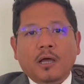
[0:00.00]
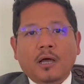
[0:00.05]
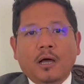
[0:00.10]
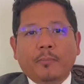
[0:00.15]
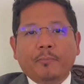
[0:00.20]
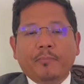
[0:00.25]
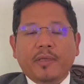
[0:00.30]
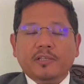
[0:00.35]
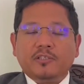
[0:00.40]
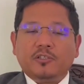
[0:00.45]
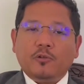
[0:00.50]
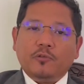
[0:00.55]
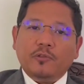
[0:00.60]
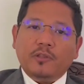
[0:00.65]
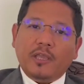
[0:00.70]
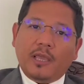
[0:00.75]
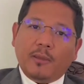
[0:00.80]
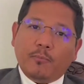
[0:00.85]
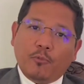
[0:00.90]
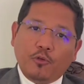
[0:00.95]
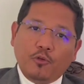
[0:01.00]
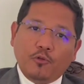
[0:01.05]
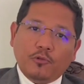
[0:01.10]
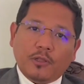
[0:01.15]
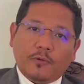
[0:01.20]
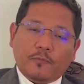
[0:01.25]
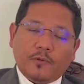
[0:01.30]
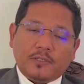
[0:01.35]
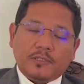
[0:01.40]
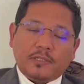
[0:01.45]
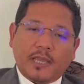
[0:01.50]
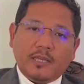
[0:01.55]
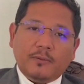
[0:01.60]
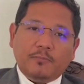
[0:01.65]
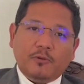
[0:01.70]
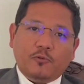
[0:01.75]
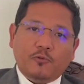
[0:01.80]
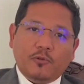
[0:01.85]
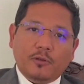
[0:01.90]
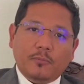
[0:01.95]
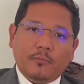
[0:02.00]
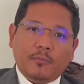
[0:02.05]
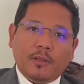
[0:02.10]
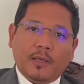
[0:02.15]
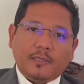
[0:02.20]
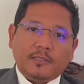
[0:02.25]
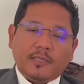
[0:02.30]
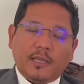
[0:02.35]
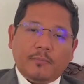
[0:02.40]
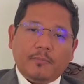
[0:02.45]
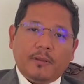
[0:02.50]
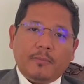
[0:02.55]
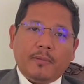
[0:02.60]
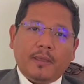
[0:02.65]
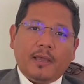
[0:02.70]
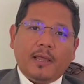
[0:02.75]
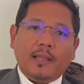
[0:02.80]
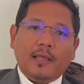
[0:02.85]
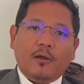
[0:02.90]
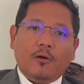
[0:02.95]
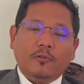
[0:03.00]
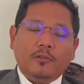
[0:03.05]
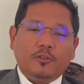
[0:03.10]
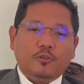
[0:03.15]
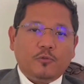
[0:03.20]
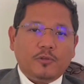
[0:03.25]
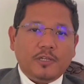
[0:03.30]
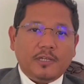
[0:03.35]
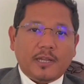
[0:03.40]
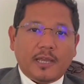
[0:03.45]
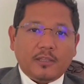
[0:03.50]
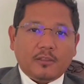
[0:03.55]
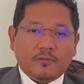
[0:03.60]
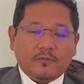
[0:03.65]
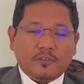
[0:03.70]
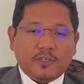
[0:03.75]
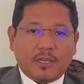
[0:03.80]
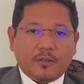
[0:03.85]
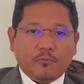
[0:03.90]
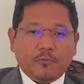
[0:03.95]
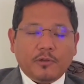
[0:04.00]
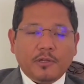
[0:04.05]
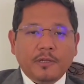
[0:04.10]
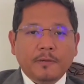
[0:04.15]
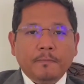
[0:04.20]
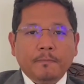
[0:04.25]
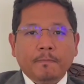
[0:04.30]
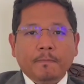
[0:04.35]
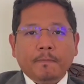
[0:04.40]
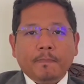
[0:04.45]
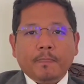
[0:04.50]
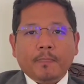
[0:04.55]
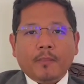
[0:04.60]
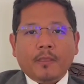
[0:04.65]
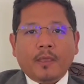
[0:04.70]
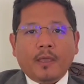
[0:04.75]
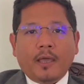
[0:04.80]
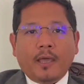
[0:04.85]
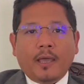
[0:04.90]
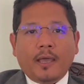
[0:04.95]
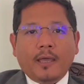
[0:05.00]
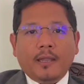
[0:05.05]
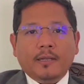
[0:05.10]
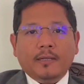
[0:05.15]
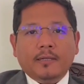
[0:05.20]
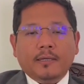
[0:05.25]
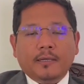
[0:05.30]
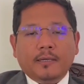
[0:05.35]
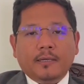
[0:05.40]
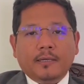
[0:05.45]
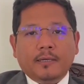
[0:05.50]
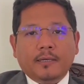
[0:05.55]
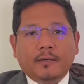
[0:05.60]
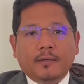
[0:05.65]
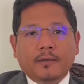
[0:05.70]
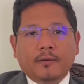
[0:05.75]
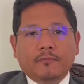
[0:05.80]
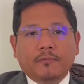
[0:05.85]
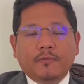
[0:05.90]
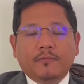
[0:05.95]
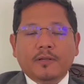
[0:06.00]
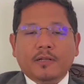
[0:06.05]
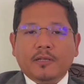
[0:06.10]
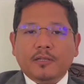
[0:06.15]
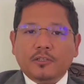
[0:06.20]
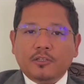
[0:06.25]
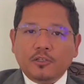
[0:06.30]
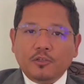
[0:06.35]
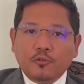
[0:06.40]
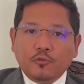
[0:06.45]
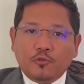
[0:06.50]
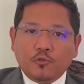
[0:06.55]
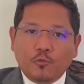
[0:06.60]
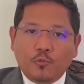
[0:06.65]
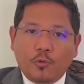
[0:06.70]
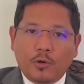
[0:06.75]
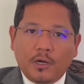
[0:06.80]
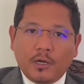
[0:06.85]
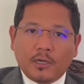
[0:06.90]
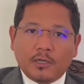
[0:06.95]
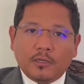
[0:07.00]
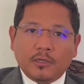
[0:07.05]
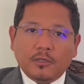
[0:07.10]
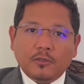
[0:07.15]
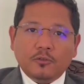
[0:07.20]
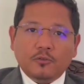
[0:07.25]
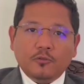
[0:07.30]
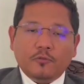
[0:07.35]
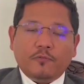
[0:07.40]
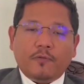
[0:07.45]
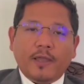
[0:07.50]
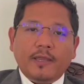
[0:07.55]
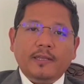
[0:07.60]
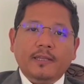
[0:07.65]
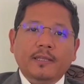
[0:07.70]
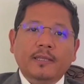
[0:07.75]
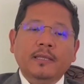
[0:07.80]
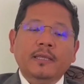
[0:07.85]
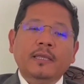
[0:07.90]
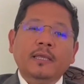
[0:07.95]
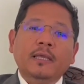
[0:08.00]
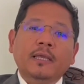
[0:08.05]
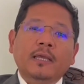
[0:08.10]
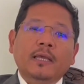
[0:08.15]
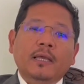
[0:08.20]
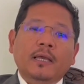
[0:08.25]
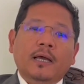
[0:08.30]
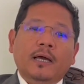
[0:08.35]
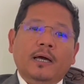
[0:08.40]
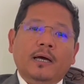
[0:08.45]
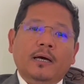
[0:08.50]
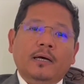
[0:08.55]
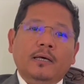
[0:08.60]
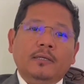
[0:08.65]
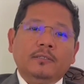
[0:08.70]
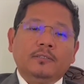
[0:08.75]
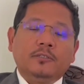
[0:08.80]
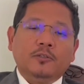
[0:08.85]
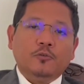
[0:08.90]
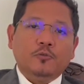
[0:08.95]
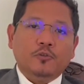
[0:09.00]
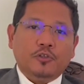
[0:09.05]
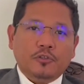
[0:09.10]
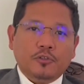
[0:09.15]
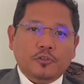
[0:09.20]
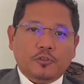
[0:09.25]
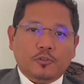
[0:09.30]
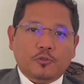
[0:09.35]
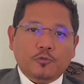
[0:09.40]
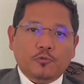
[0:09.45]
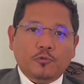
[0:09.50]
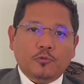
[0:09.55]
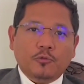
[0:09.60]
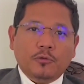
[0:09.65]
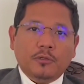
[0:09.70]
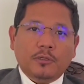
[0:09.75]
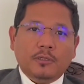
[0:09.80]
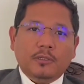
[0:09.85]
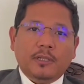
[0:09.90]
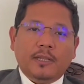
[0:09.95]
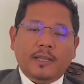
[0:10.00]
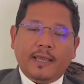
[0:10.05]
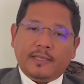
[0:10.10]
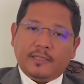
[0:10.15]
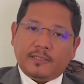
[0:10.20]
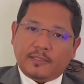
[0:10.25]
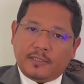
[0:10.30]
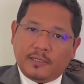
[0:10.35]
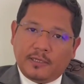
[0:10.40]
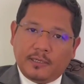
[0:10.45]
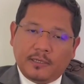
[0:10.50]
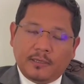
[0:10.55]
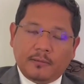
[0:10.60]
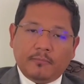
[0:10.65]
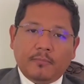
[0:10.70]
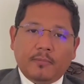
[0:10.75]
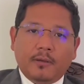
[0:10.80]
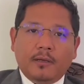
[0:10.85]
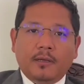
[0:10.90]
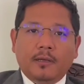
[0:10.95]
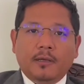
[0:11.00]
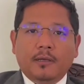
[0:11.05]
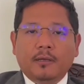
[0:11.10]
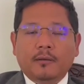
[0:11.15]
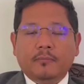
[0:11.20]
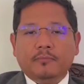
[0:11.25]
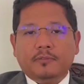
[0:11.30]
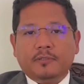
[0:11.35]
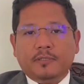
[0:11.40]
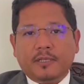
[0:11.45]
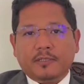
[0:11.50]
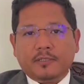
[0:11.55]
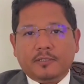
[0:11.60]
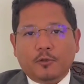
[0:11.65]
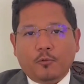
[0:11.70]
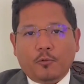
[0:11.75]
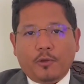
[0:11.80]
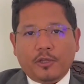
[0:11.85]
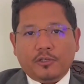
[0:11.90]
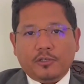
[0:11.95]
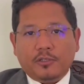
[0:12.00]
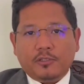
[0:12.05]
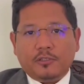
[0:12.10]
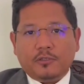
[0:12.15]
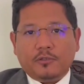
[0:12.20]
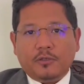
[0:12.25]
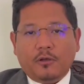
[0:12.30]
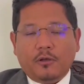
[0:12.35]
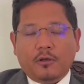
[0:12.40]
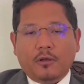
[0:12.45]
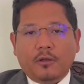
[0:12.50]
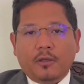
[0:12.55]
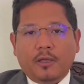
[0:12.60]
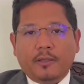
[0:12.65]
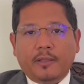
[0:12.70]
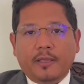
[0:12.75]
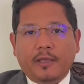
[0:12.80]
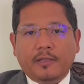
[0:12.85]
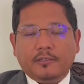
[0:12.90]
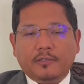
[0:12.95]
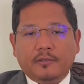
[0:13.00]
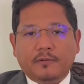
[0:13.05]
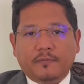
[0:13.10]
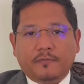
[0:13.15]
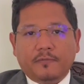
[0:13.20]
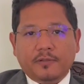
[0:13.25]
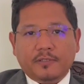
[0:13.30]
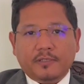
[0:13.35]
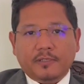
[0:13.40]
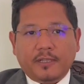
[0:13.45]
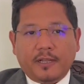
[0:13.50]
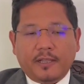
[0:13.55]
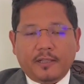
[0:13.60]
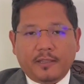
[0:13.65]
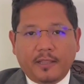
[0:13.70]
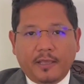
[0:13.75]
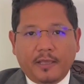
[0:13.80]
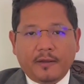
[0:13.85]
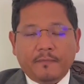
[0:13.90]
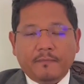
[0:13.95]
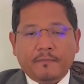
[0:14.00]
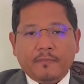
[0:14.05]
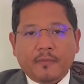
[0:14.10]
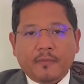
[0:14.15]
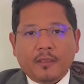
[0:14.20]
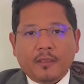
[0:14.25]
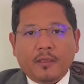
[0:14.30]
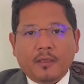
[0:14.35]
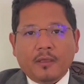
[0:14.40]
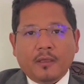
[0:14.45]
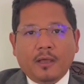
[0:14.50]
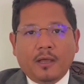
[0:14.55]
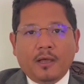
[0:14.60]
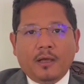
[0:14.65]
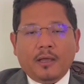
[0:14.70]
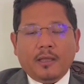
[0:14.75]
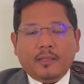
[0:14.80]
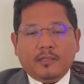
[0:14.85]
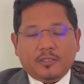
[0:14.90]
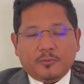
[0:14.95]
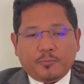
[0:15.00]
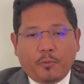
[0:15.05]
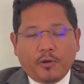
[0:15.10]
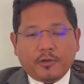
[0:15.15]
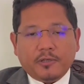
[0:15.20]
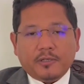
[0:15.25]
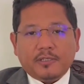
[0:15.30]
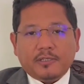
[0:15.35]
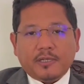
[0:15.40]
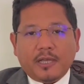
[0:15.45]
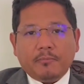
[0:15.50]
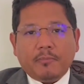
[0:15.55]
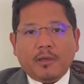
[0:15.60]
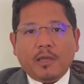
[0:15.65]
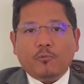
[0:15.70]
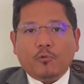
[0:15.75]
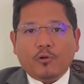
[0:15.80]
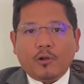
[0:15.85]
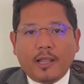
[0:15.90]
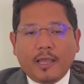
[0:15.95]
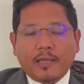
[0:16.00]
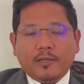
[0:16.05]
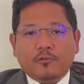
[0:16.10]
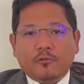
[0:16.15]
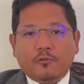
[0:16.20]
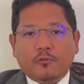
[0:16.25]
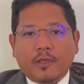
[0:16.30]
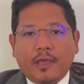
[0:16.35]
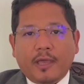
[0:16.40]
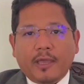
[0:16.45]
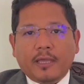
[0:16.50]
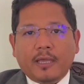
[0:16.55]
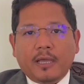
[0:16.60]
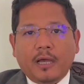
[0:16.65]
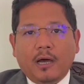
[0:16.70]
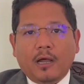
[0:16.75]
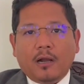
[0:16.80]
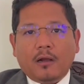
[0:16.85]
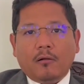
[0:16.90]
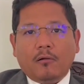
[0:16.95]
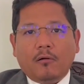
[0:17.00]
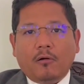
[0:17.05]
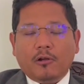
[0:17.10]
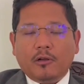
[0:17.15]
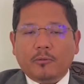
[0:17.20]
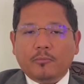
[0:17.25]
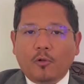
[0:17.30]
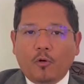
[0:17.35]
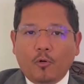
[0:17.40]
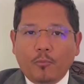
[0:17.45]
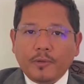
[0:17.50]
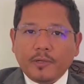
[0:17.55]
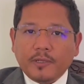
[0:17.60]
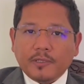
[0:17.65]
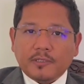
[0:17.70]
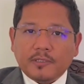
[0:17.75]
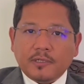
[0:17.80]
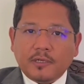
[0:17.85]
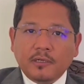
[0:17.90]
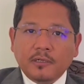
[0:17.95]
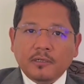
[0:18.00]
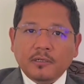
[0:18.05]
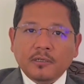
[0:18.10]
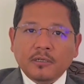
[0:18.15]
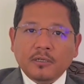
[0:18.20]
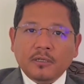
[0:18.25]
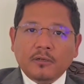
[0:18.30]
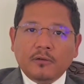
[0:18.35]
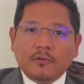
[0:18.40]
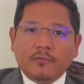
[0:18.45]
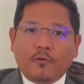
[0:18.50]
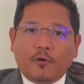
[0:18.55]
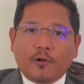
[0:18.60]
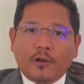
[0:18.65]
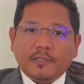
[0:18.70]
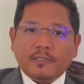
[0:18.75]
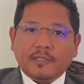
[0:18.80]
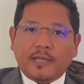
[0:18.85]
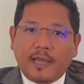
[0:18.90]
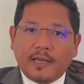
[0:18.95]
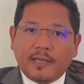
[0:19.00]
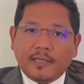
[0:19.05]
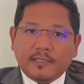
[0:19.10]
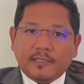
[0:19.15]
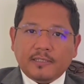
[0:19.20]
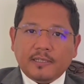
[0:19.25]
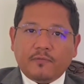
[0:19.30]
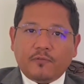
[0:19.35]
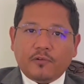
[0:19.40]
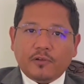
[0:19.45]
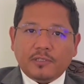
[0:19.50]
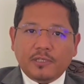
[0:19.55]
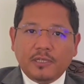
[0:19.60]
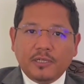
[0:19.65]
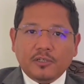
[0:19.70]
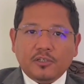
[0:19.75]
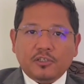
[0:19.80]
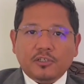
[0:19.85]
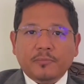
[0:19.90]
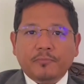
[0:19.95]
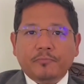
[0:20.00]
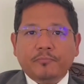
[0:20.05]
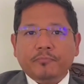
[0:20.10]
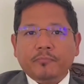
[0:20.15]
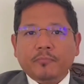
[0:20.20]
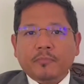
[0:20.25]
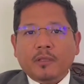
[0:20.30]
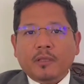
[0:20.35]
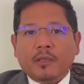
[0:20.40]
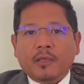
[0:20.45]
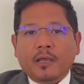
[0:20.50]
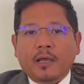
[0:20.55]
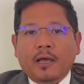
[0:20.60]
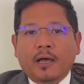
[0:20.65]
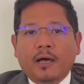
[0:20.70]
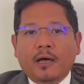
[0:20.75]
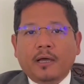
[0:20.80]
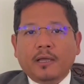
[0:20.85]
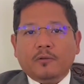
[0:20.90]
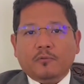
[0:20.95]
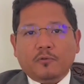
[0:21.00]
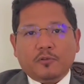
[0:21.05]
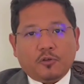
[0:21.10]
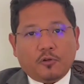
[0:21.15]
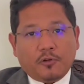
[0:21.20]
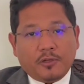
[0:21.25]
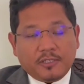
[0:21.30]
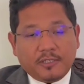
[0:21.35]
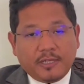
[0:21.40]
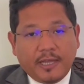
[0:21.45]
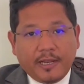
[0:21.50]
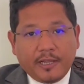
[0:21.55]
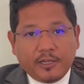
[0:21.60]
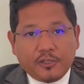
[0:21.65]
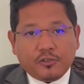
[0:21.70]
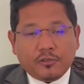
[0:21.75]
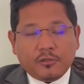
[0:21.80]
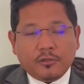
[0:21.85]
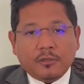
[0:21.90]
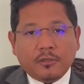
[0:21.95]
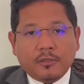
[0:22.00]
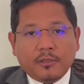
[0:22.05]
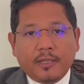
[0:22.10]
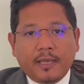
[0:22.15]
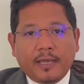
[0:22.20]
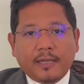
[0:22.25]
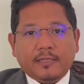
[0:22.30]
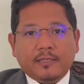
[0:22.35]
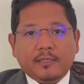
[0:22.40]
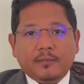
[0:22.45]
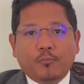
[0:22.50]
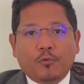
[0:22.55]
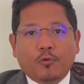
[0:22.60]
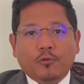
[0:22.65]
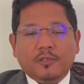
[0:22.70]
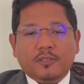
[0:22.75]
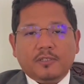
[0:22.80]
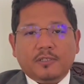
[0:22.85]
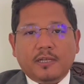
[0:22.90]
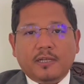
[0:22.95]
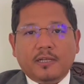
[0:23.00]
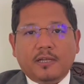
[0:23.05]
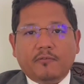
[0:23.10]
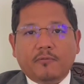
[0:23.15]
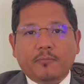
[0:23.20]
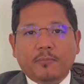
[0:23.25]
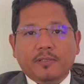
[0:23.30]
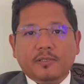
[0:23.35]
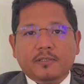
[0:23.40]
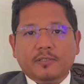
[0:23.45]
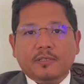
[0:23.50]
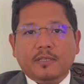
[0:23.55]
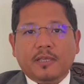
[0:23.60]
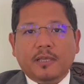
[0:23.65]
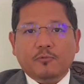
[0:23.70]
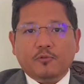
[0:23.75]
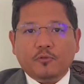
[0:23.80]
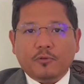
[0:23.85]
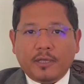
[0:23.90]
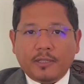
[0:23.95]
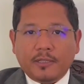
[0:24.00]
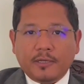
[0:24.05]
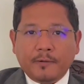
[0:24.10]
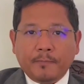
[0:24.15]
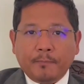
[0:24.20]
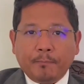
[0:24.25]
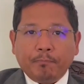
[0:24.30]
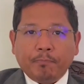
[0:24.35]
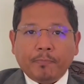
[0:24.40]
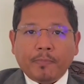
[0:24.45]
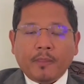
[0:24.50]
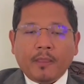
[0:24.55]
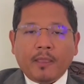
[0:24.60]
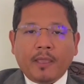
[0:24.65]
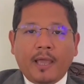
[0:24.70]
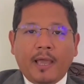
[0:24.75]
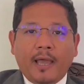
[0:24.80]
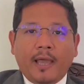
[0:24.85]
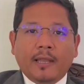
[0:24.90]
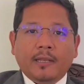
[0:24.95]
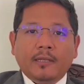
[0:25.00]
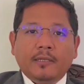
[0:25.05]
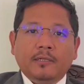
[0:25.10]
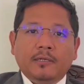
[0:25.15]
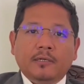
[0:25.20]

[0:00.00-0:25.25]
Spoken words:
based on the MOU that was signed between Assam and Meghalaya on the 29th of January. And we will continue to work to finding solutions to the next 6 locations in the areas of differences that are there. At this point in time, I would like to thank our Honorable Home Minister for his guidance and for his leadership. It was on his direction that both the state governments came together and